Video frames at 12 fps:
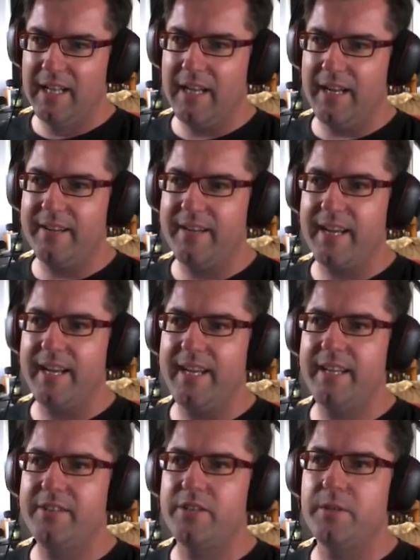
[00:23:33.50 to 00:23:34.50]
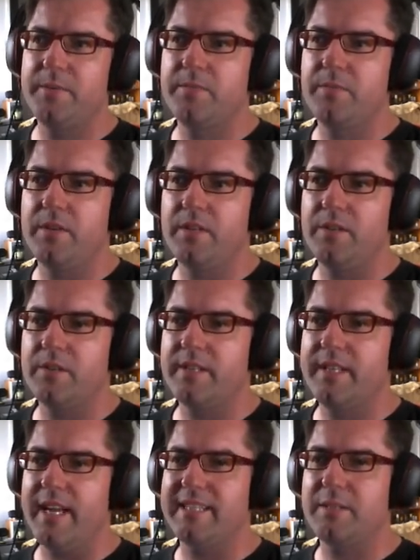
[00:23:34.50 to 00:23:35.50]
Okay, YouTubers, well, look,
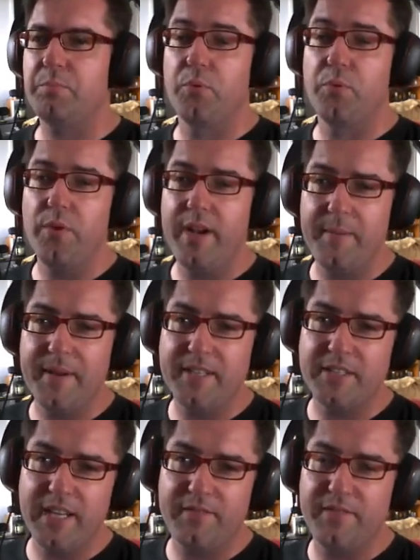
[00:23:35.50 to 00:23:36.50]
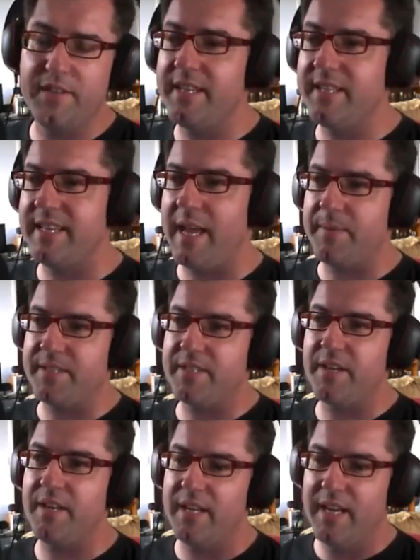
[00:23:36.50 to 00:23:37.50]
that's pretty much it for this
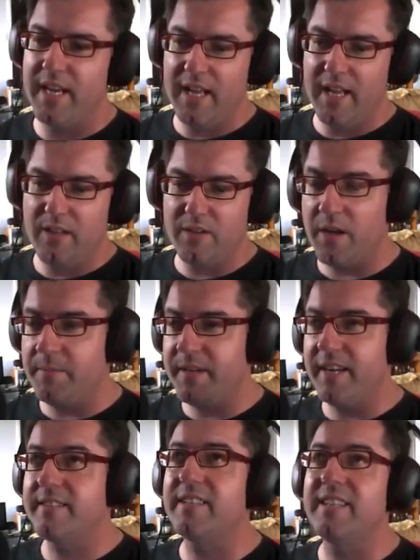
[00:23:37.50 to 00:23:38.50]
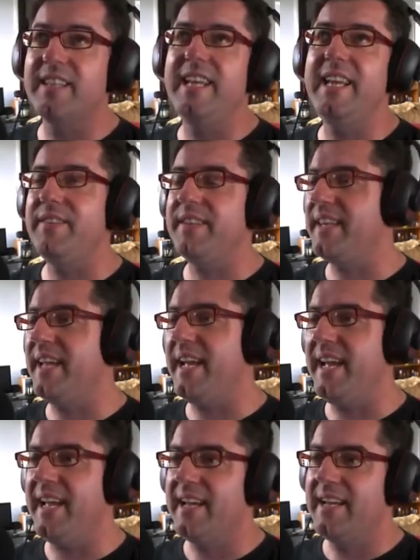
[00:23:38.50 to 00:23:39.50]
episode. Look, I'm going to leave it
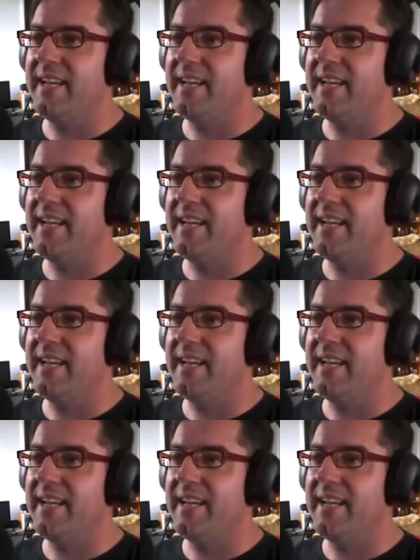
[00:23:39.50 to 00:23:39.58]
there.